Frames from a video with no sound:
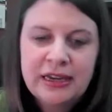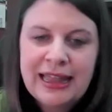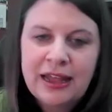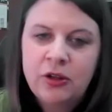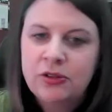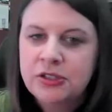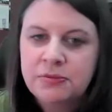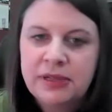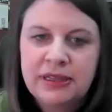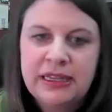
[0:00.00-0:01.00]
and that
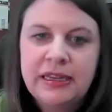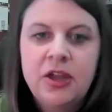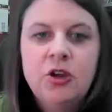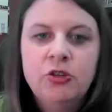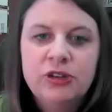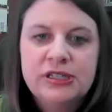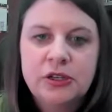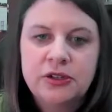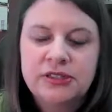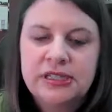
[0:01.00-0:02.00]
ultimately
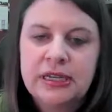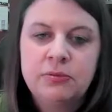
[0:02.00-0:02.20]
results